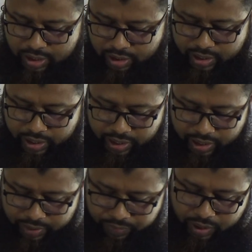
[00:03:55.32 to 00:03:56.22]

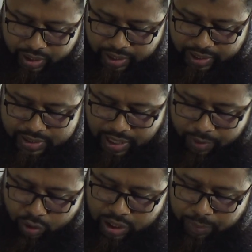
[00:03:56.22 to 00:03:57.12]
3 is
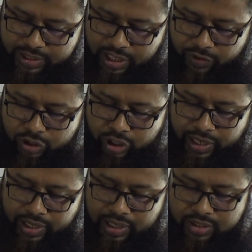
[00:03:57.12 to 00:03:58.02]
about the preservation,
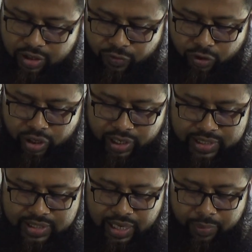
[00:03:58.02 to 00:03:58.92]
and lesson 4
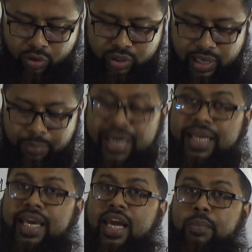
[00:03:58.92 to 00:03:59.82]
is about the
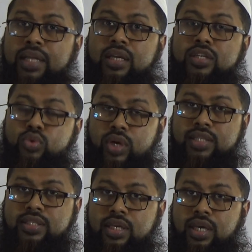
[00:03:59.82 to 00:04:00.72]
Makki and Madani
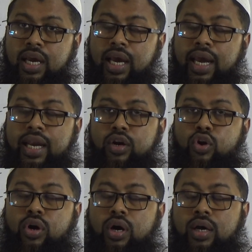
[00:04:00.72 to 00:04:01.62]
surahs, and
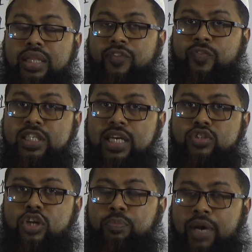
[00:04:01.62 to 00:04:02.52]
the features
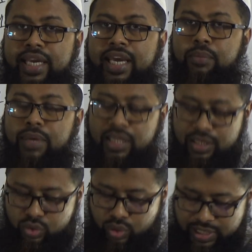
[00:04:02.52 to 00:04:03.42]
of Makki and Madani
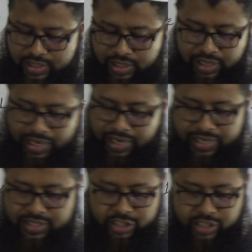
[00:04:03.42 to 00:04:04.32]
surahs, and
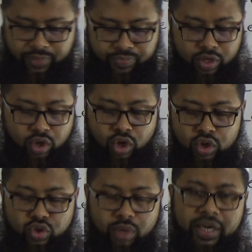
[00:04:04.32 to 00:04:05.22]
etc.
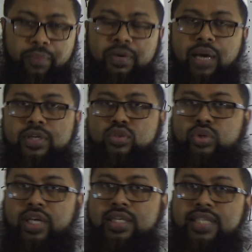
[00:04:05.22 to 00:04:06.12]
So my beloved
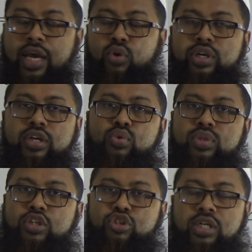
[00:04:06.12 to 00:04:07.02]
students, according to
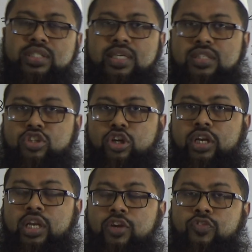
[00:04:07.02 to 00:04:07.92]
the short suggestion,
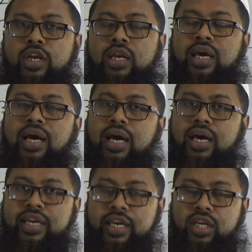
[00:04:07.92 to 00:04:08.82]
you will
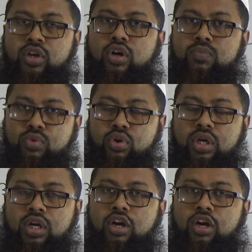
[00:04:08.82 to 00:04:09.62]
read your book,